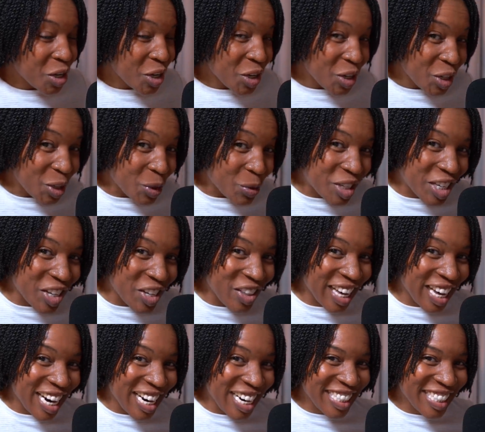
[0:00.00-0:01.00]
You still
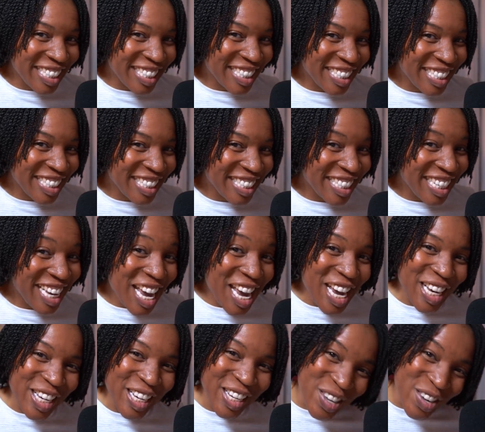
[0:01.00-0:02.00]
there?
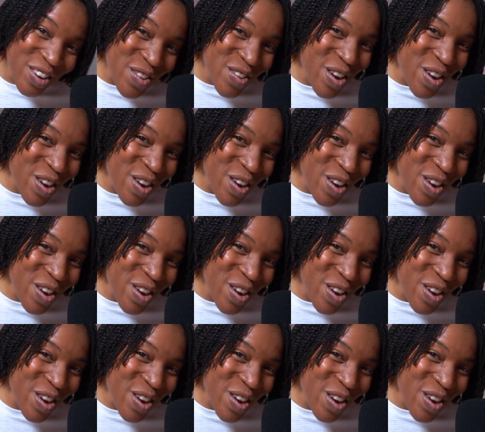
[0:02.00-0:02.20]
You